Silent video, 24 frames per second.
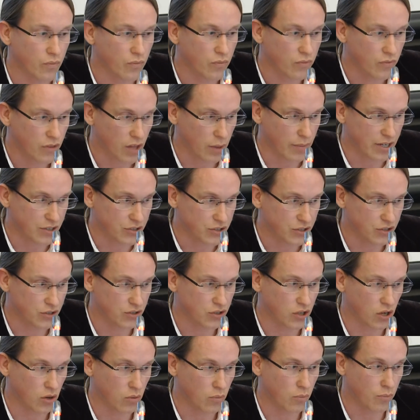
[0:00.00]
dimension.
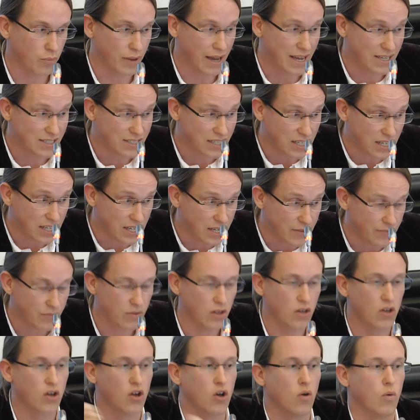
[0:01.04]
So basically,
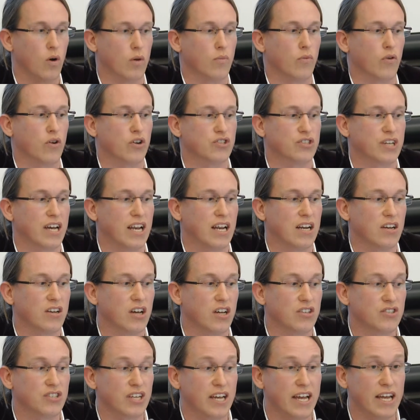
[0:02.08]
what Mokken scaling
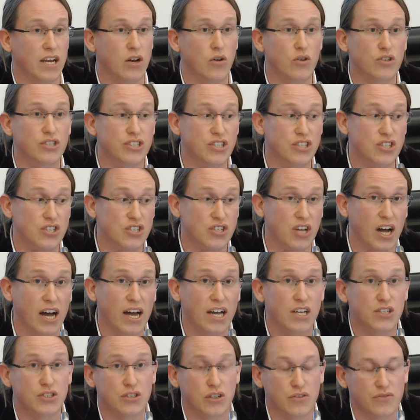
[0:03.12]
does, it looks at the
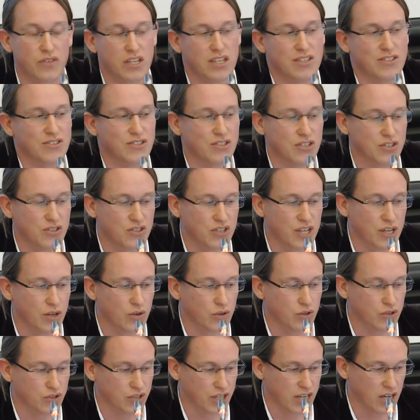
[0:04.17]
size of this
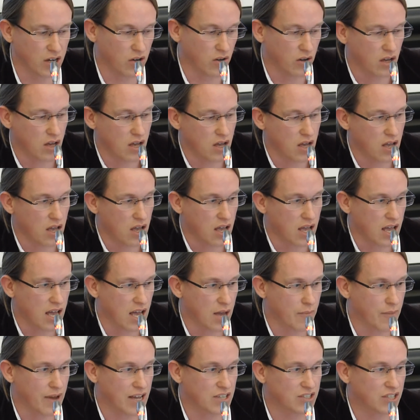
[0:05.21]
single cell.
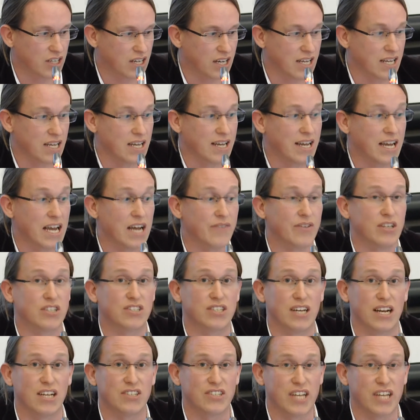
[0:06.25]
And basically, if that cell is